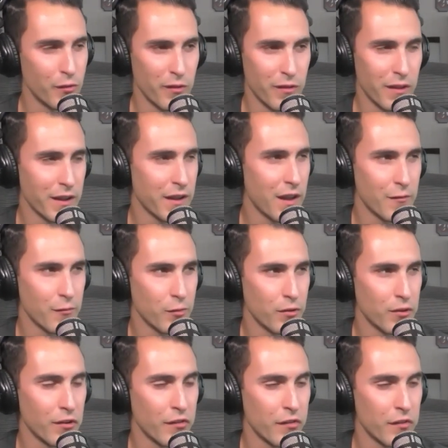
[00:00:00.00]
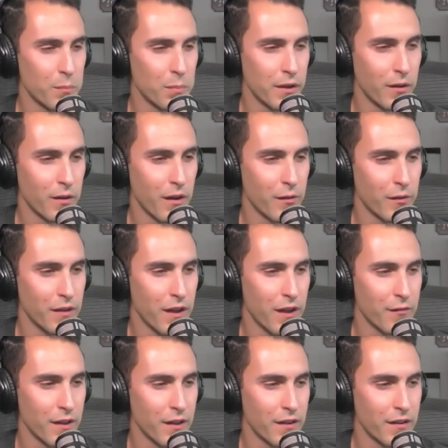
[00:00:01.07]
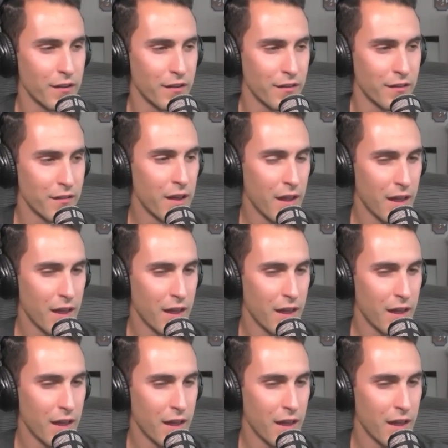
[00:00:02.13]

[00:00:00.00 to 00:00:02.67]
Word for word: doing like kind of a recursive playground kind of ideas.